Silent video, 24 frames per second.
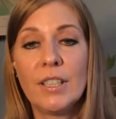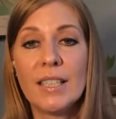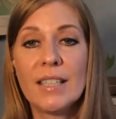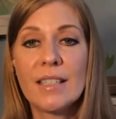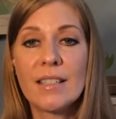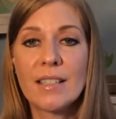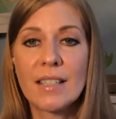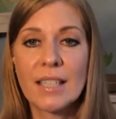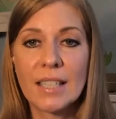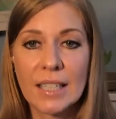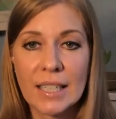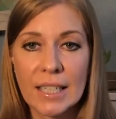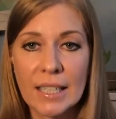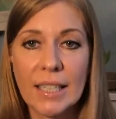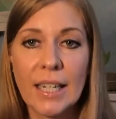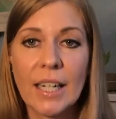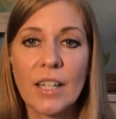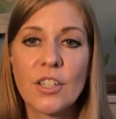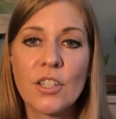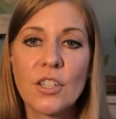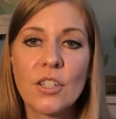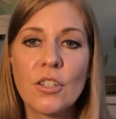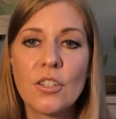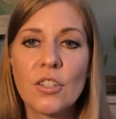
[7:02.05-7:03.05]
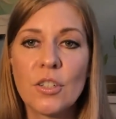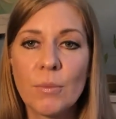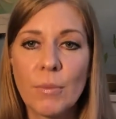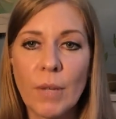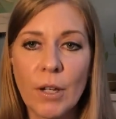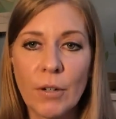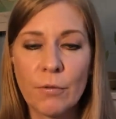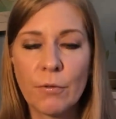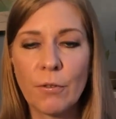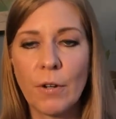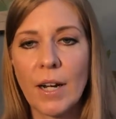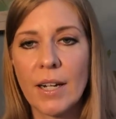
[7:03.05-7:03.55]
is the connection to
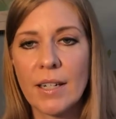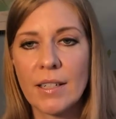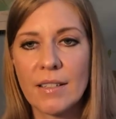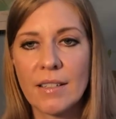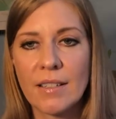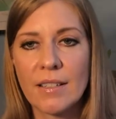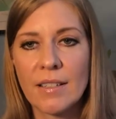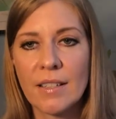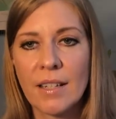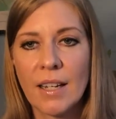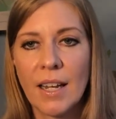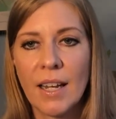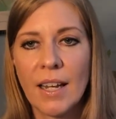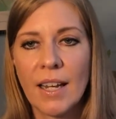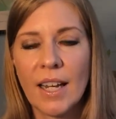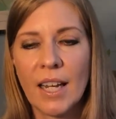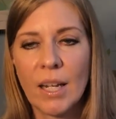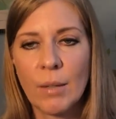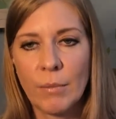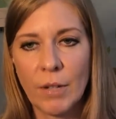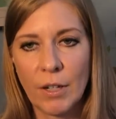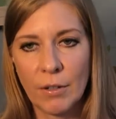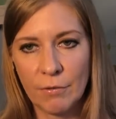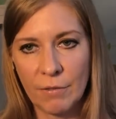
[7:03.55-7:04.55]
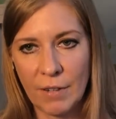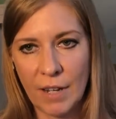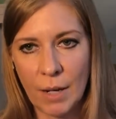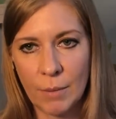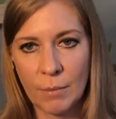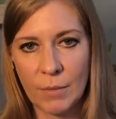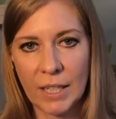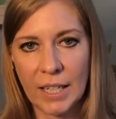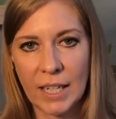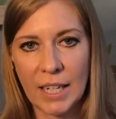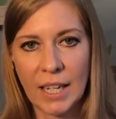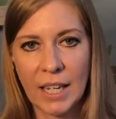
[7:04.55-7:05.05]
my friends and my
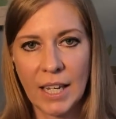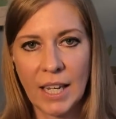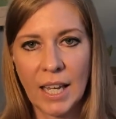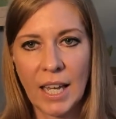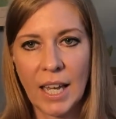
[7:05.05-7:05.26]
family.